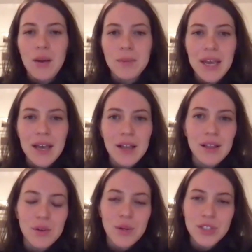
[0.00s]
Kel,
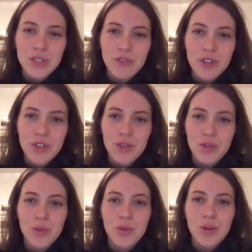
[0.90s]
question for
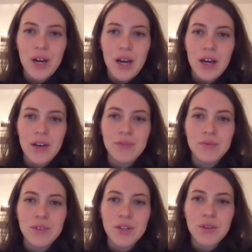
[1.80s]
you.
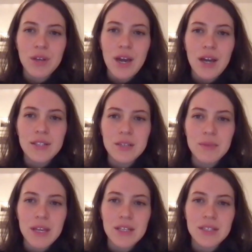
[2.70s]
The concept
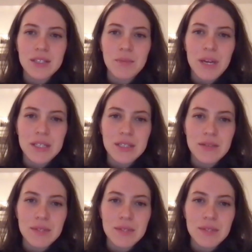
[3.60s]
that is the basis of this